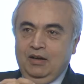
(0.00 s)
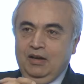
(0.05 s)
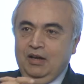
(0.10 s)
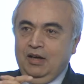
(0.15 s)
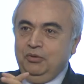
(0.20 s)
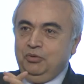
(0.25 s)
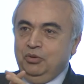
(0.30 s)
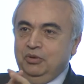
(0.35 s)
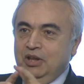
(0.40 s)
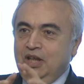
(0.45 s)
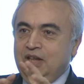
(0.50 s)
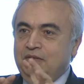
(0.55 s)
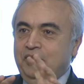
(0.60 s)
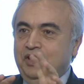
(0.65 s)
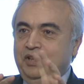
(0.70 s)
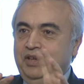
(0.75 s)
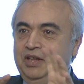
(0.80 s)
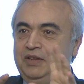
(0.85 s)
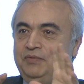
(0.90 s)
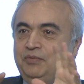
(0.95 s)
I don't
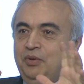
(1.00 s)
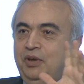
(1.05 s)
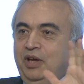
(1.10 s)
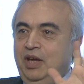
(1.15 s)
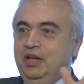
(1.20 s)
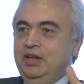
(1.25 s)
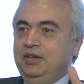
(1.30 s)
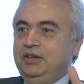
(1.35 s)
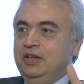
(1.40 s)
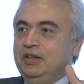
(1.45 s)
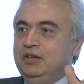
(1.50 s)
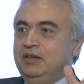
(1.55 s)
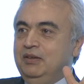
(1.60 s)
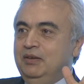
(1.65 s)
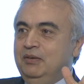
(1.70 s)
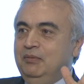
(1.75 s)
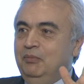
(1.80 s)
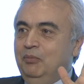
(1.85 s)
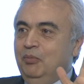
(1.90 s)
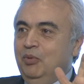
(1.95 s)
advocate for anything.
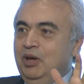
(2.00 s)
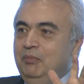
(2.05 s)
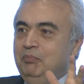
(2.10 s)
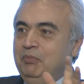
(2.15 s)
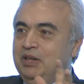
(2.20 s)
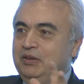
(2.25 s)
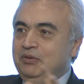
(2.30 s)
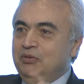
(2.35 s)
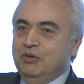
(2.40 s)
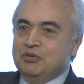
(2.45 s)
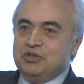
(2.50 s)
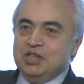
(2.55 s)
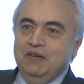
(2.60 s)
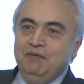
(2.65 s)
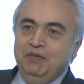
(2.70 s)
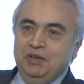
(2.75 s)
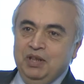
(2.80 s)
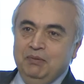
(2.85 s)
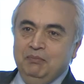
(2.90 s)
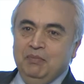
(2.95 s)
Mohammed knows
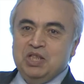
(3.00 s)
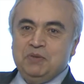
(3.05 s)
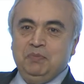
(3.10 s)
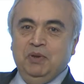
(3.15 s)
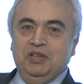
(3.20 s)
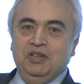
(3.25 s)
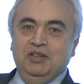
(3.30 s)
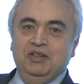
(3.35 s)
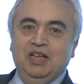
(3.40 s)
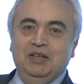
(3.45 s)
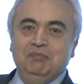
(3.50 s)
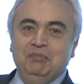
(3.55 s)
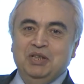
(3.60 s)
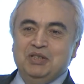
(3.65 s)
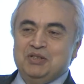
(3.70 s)
everything much better than me,